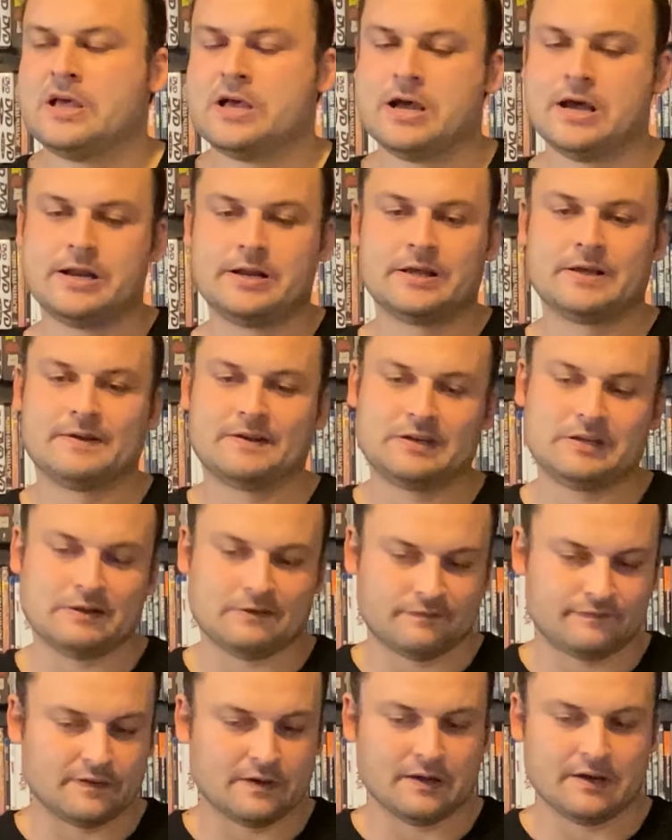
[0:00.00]
And uh, you
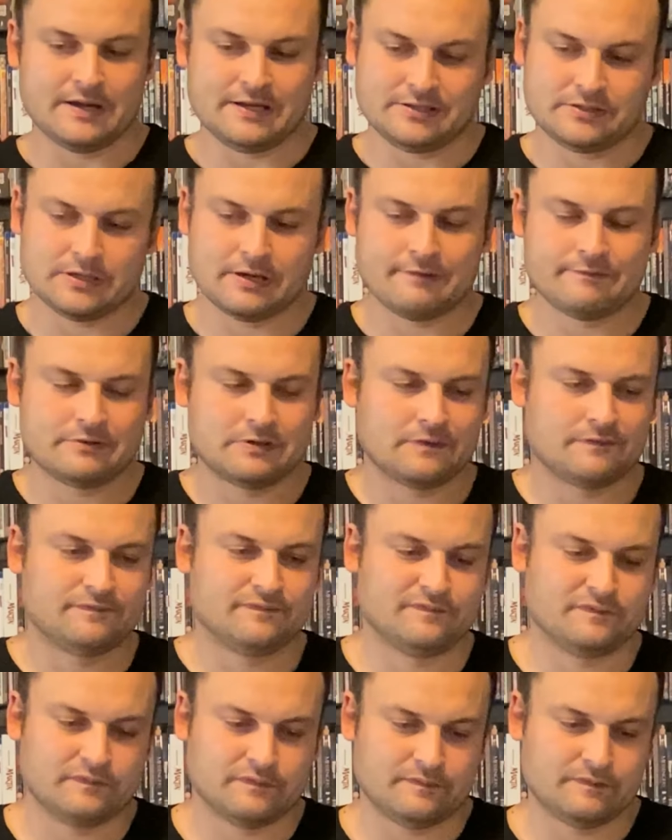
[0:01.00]
know, for in terms of
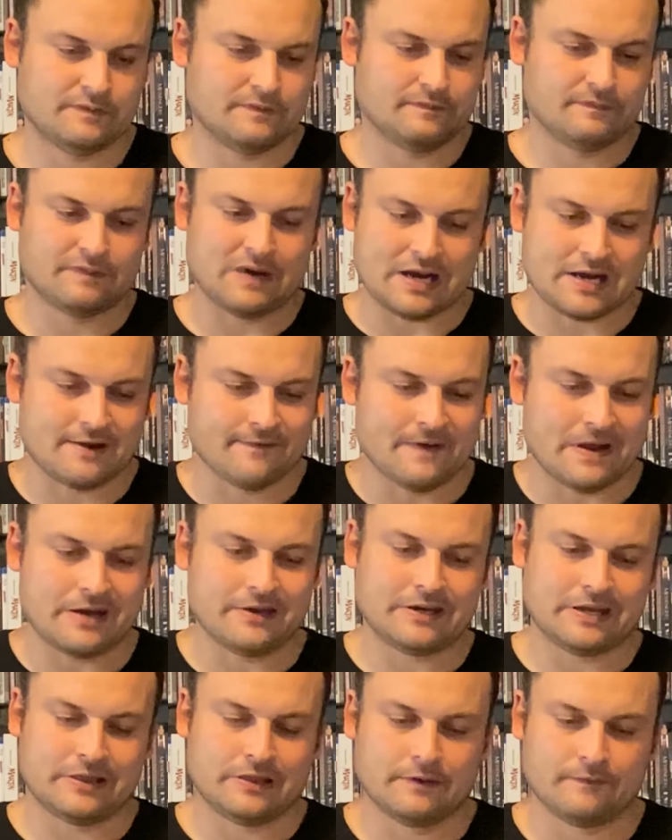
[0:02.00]

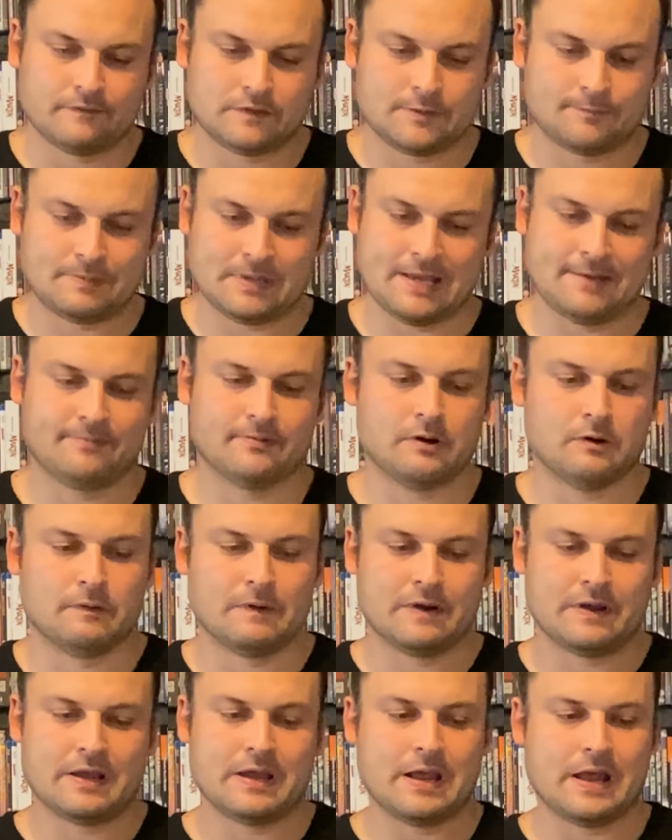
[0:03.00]
recommending them to
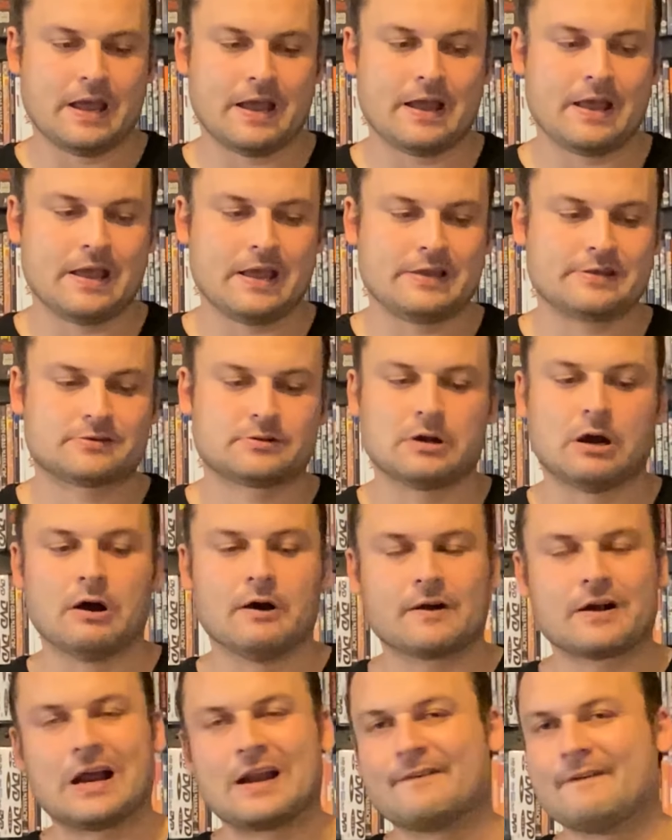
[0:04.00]
people, it's
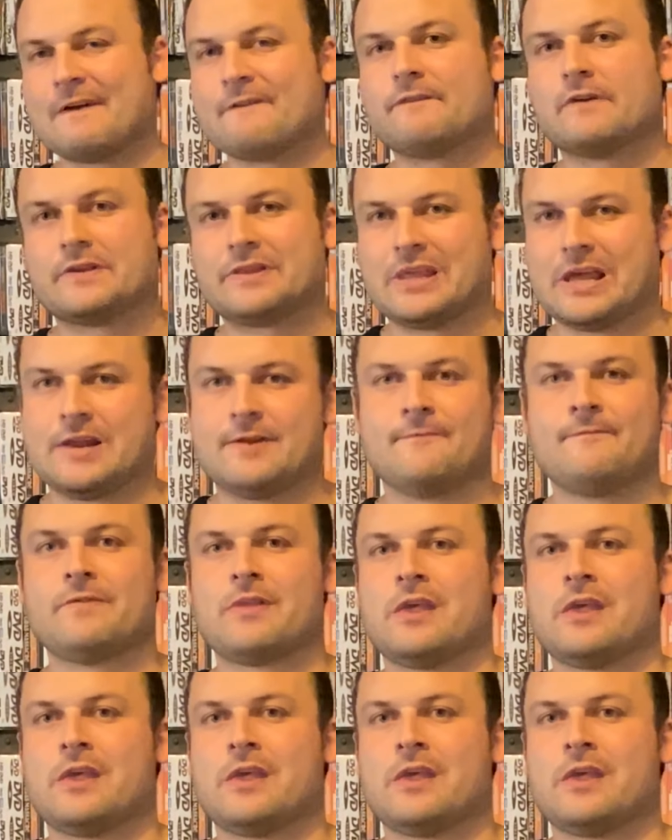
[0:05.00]
got kind of everything.